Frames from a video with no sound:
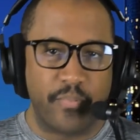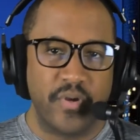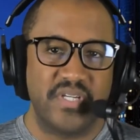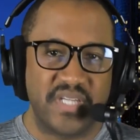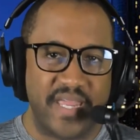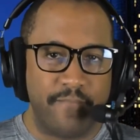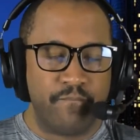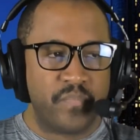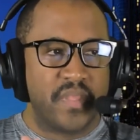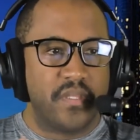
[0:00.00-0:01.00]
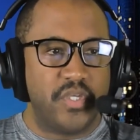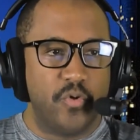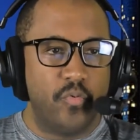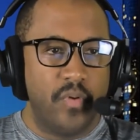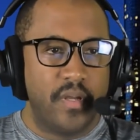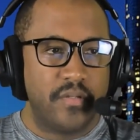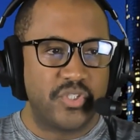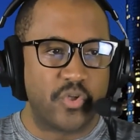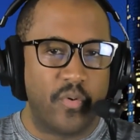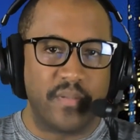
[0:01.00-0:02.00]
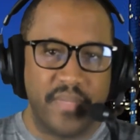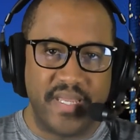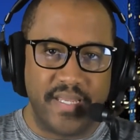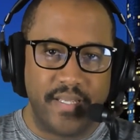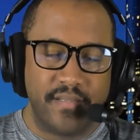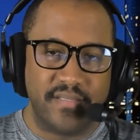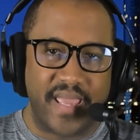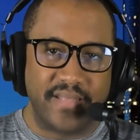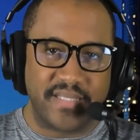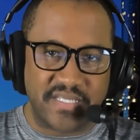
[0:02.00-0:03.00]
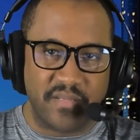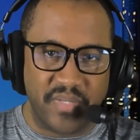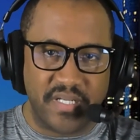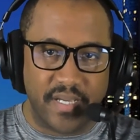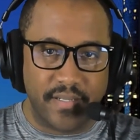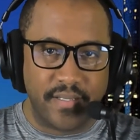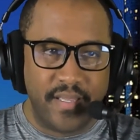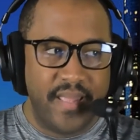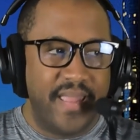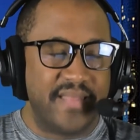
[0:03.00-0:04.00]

I appreciate you showing me that this can be done.